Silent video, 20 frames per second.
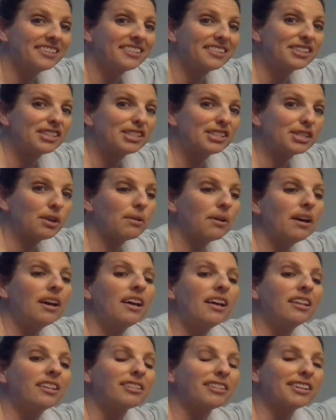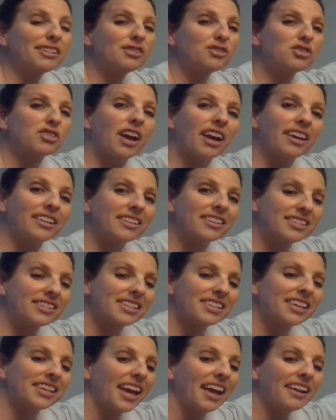So let's try this
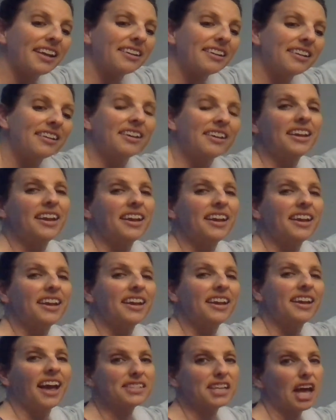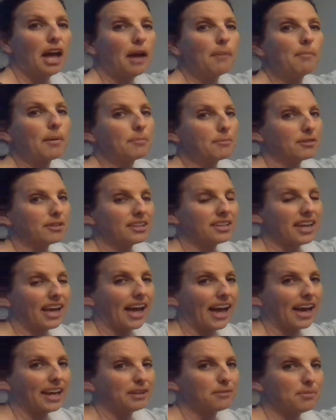again. And this time I'm going to
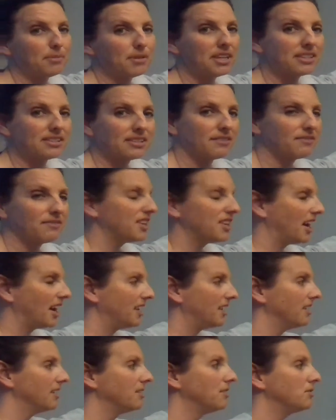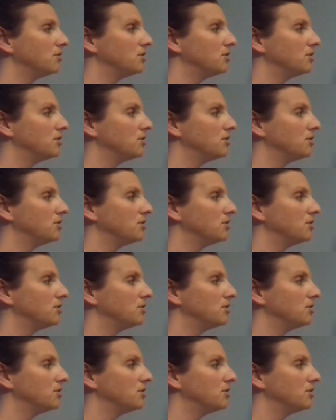add a piece of data